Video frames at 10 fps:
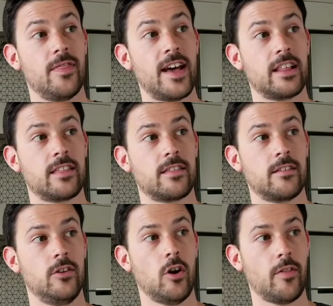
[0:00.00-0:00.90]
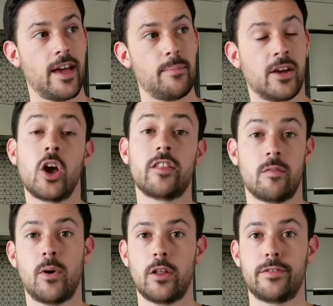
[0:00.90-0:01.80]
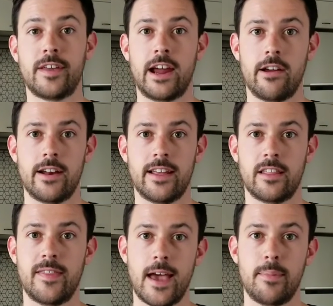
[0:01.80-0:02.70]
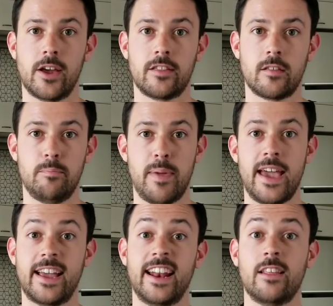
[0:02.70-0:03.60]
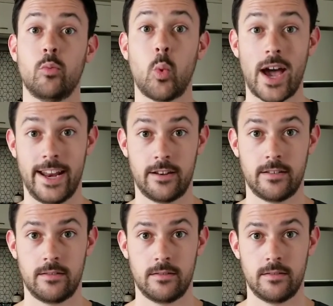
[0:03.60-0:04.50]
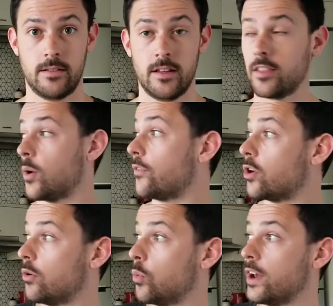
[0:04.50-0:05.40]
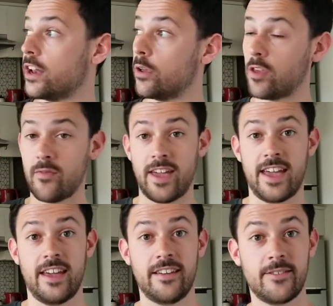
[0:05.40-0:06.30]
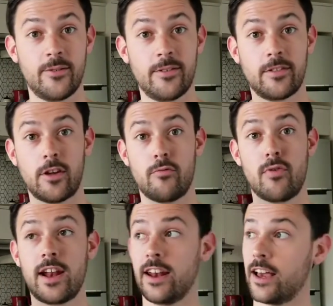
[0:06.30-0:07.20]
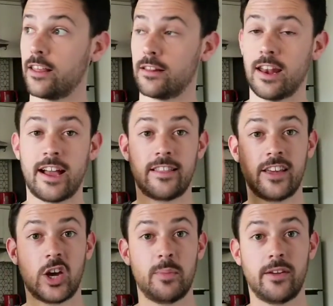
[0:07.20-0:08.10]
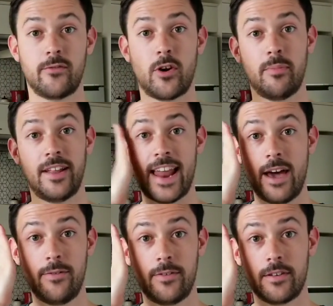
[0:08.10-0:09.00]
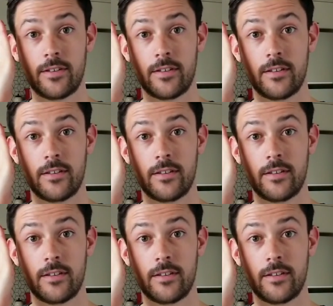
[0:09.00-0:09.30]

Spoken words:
That's not there because it's polystyrene, it's there because it's big and it's white. So I've got windows over here, so really nice lighting coming from the left.